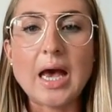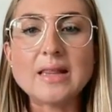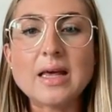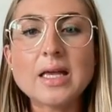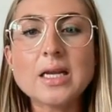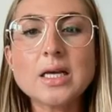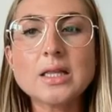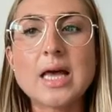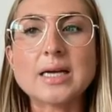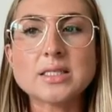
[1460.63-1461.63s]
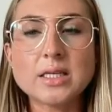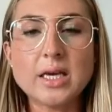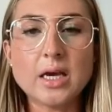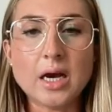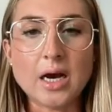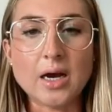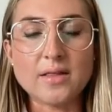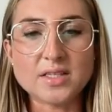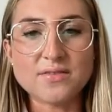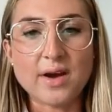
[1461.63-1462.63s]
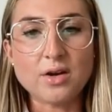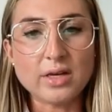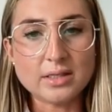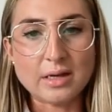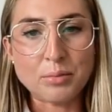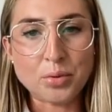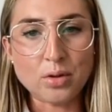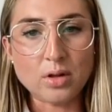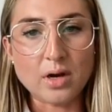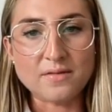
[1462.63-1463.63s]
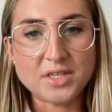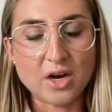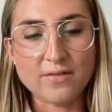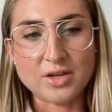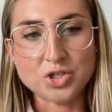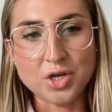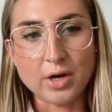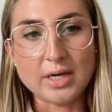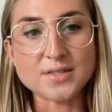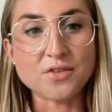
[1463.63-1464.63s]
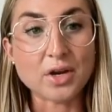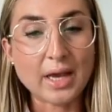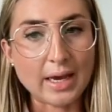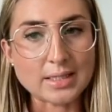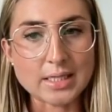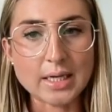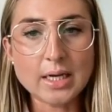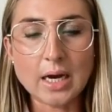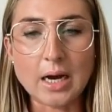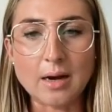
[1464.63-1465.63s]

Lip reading: And then lastly, this final example of tariff engineering is for candy.